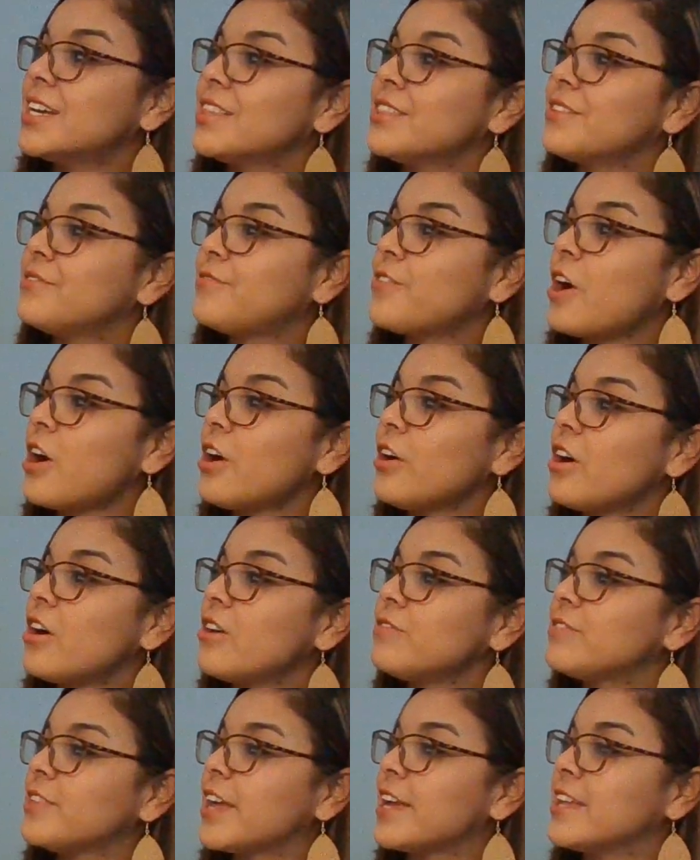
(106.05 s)
The
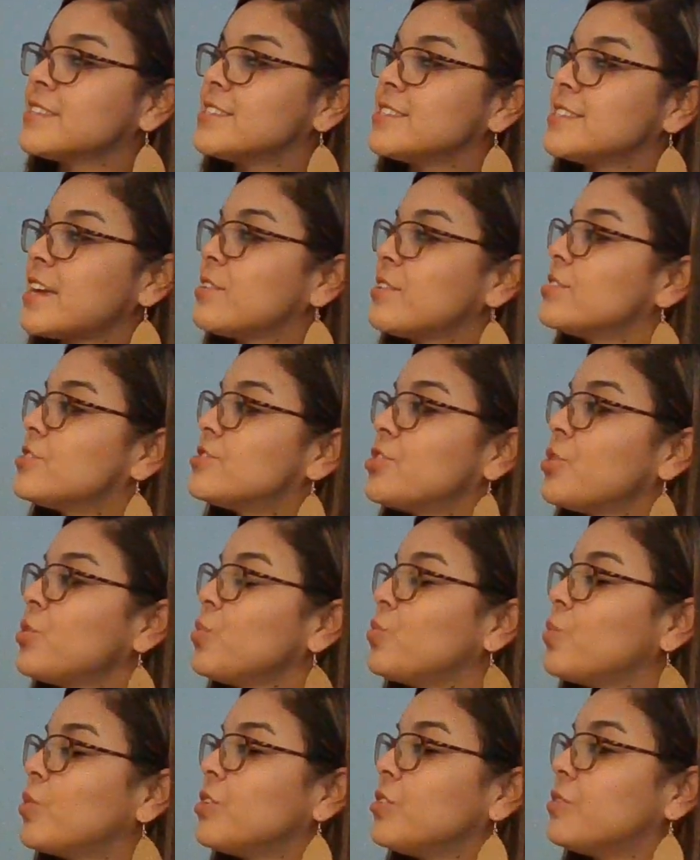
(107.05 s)
far-off land sounded so
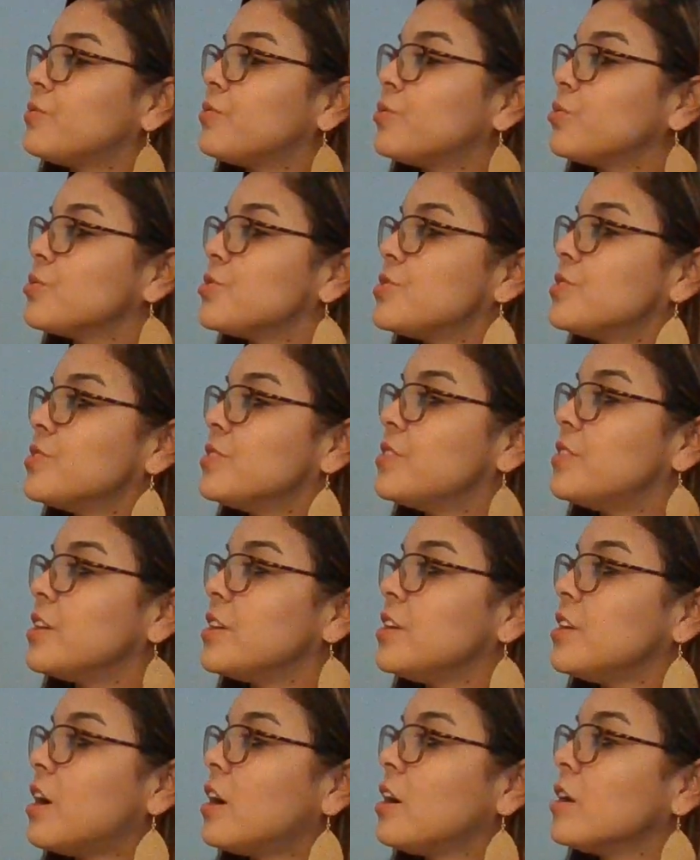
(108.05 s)
wonderful, the
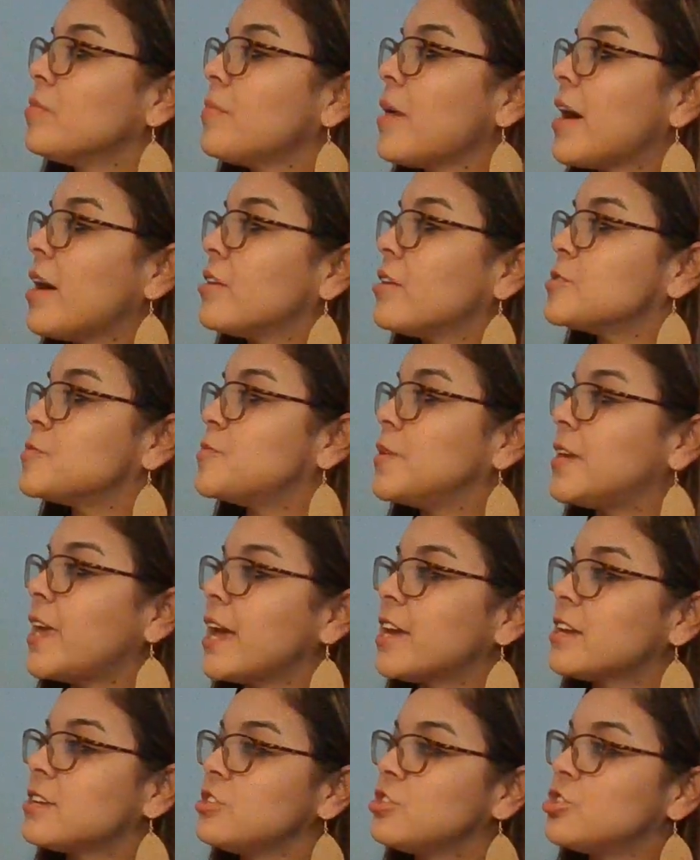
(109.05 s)
young mouse
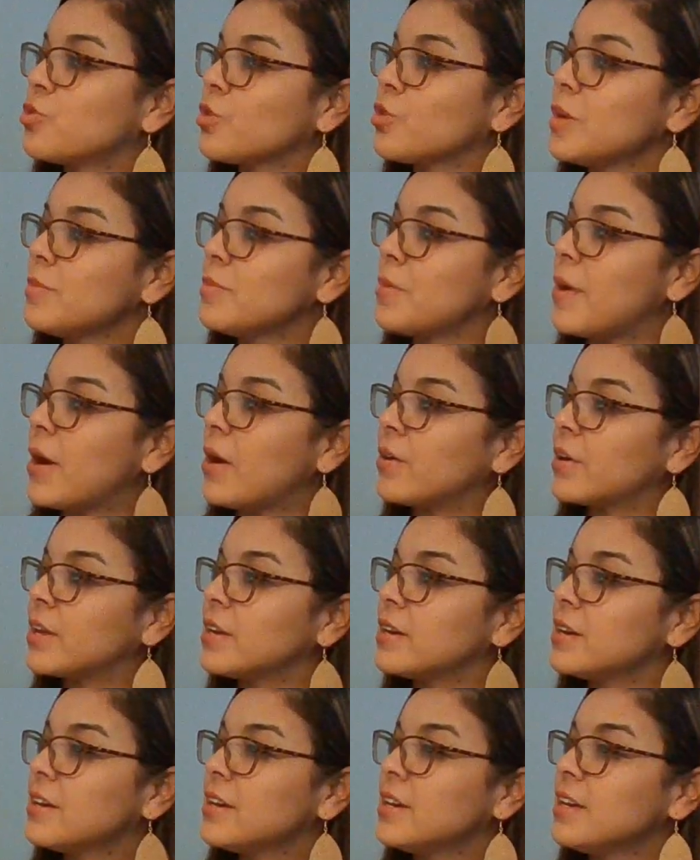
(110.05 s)
began to dream about it.